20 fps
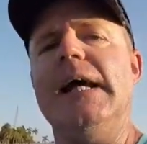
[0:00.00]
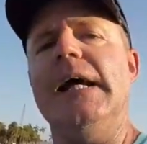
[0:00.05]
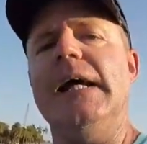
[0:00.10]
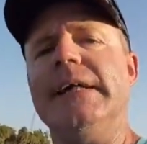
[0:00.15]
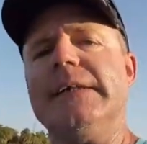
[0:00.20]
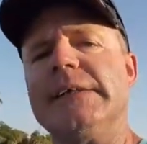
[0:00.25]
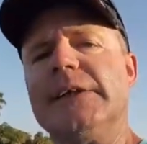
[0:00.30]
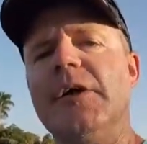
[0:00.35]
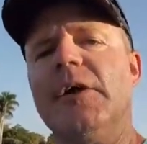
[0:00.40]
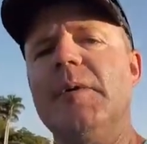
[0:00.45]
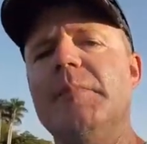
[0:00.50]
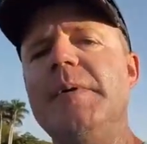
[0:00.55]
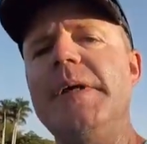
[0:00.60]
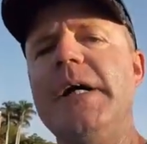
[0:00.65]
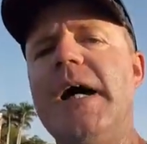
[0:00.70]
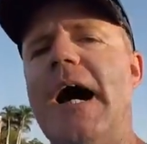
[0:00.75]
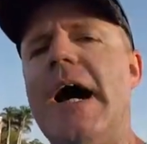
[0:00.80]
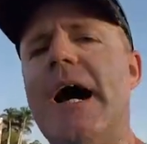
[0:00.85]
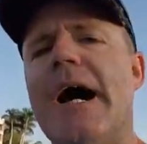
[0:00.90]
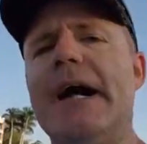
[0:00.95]
It's gonna be
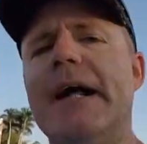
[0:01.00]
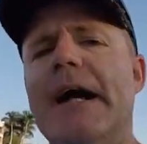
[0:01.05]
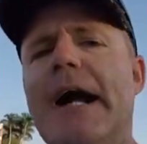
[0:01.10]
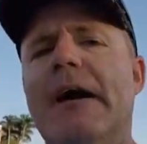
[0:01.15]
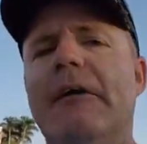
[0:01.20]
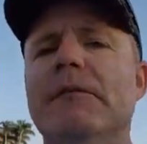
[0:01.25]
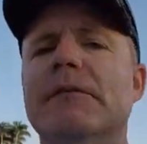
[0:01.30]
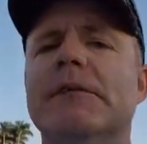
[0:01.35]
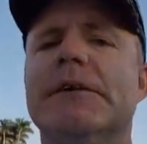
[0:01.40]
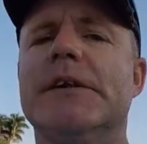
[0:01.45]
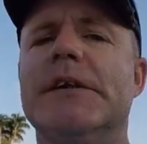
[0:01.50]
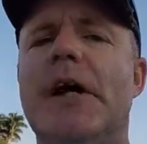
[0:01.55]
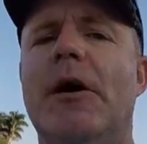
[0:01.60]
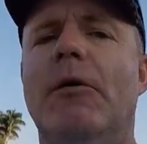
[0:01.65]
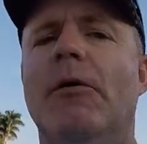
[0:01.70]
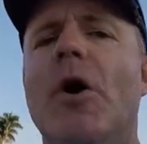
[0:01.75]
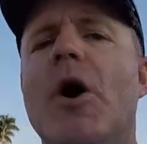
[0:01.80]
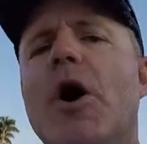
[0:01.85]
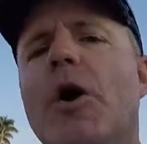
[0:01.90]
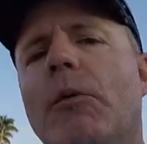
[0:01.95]
hot out.
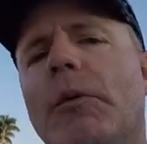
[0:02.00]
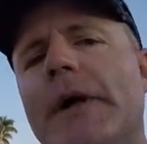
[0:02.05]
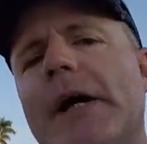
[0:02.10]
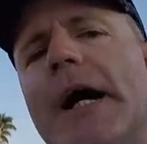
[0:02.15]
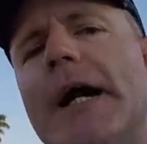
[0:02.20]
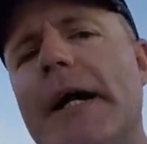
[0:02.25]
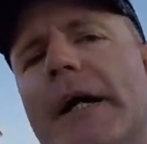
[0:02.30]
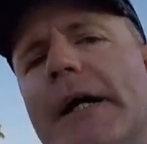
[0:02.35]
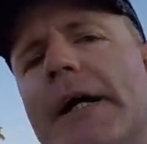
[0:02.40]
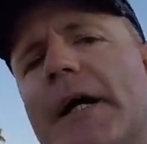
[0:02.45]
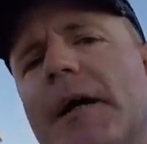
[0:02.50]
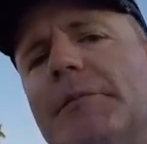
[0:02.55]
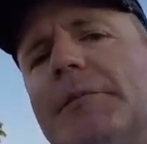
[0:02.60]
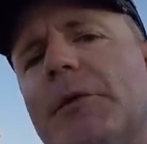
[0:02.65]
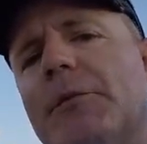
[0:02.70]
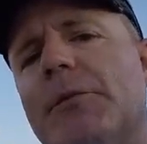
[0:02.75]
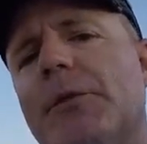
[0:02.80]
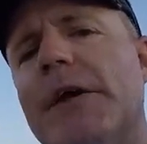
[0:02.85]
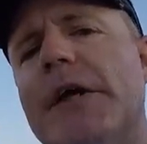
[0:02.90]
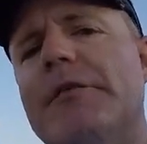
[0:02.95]
So we gotta hit up
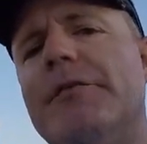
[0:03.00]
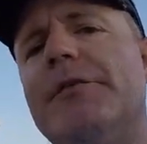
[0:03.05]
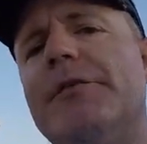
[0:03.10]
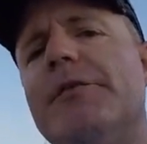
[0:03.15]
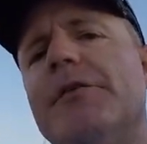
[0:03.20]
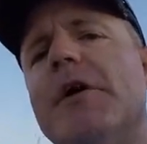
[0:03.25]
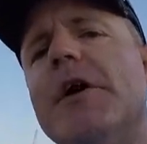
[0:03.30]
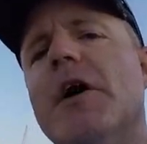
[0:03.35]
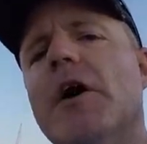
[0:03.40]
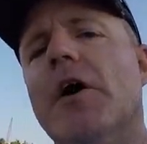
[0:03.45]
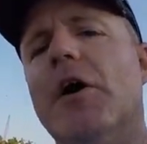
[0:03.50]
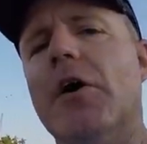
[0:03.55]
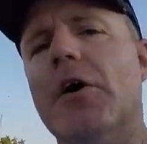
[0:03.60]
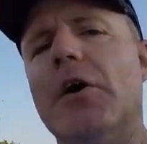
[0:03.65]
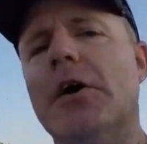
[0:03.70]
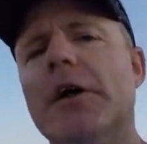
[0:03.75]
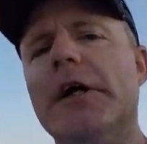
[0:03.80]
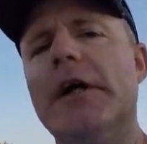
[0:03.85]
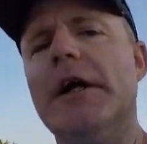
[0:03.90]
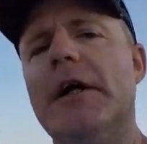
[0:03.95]
the reef
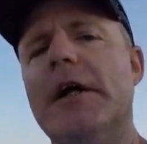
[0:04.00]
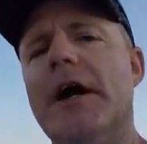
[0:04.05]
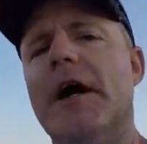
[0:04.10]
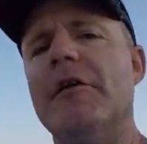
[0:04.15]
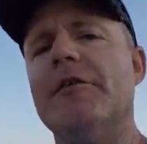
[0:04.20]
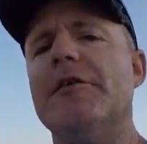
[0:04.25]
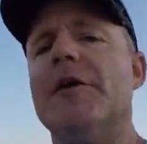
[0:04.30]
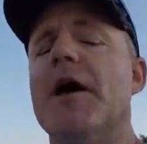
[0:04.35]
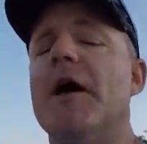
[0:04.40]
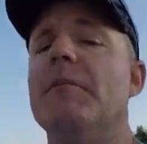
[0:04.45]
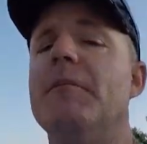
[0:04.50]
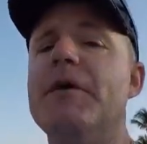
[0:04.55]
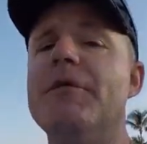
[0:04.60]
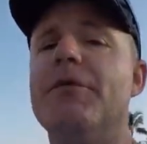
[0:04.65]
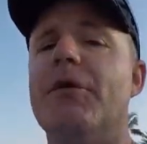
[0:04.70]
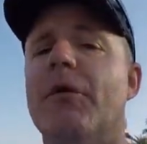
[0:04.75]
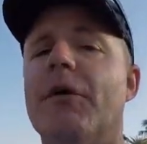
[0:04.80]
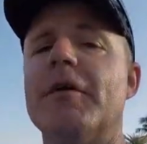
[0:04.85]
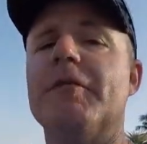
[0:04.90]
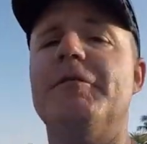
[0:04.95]
early enough
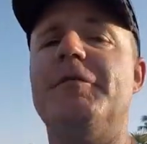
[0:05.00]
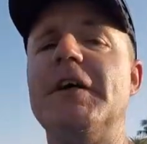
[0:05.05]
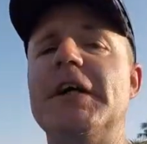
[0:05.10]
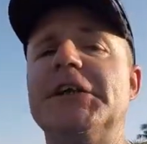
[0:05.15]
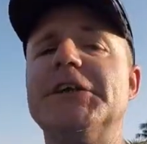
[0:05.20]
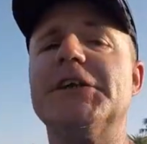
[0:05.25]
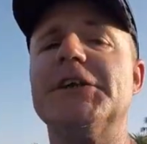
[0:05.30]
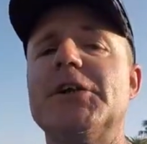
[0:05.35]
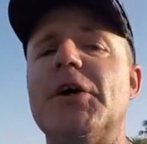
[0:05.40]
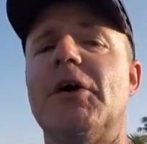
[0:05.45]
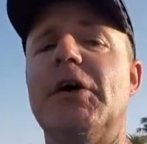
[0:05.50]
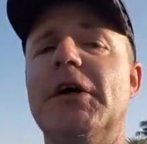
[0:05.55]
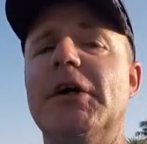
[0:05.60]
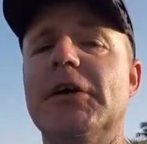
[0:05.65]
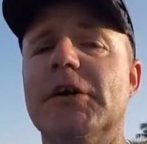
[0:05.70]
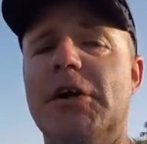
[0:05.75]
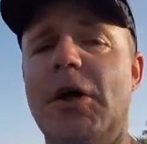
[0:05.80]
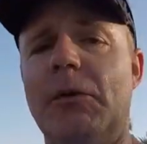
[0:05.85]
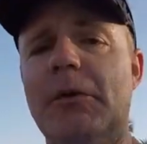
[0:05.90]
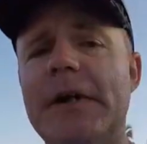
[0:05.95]
before the fish start
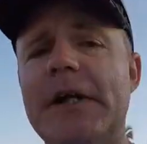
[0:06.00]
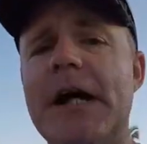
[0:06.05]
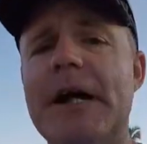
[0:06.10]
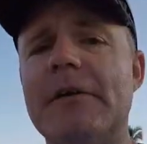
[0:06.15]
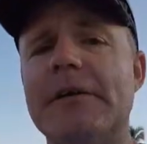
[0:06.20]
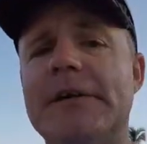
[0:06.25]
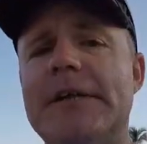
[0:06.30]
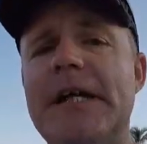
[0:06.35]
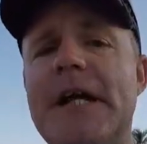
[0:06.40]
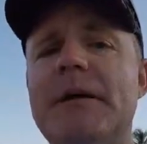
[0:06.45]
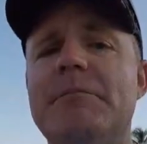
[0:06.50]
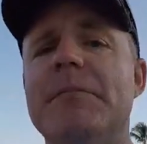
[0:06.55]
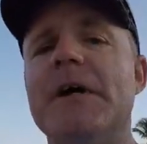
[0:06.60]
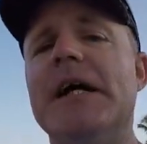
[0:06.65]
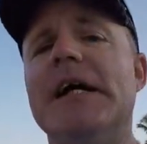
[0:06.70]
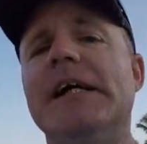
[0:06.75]
going down deep,